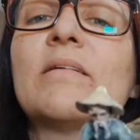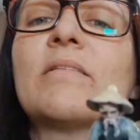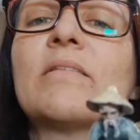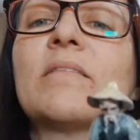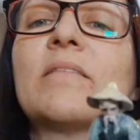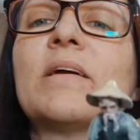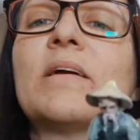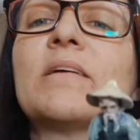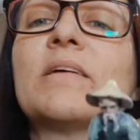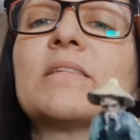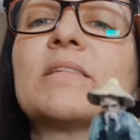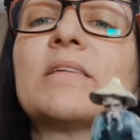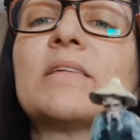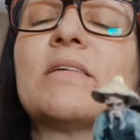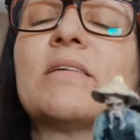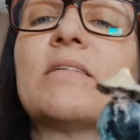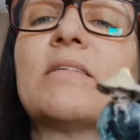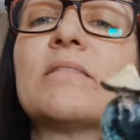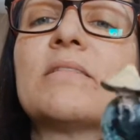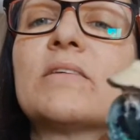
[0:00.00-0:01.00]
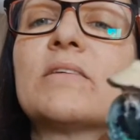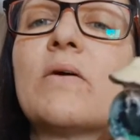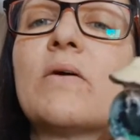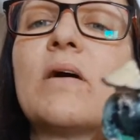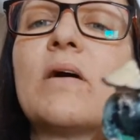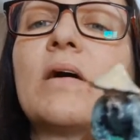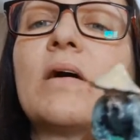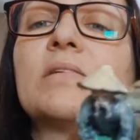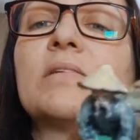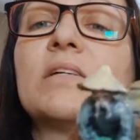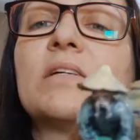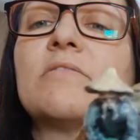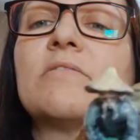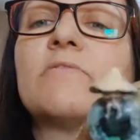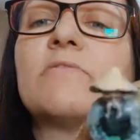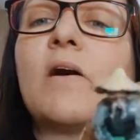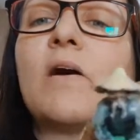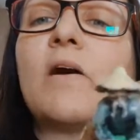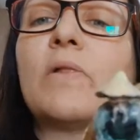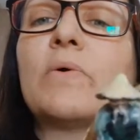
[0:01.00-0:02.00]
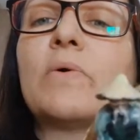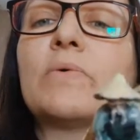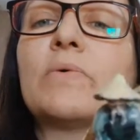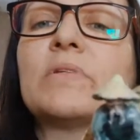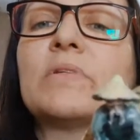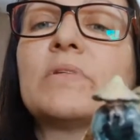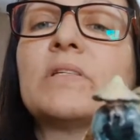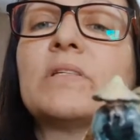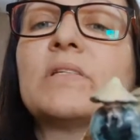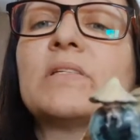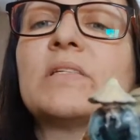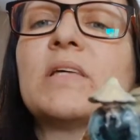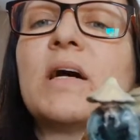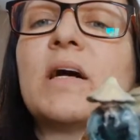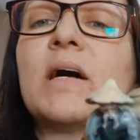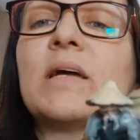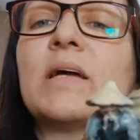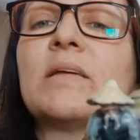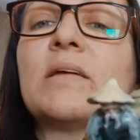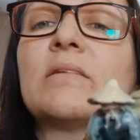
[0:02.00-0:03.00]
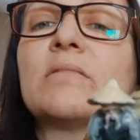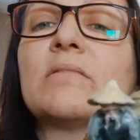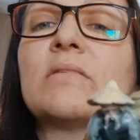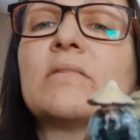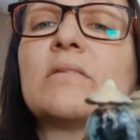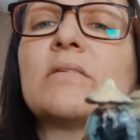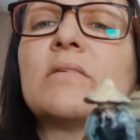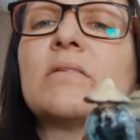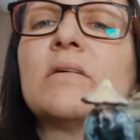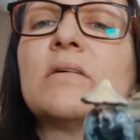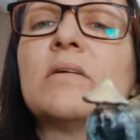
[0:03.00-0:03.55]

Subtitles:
Thanks. So I did follow the design and the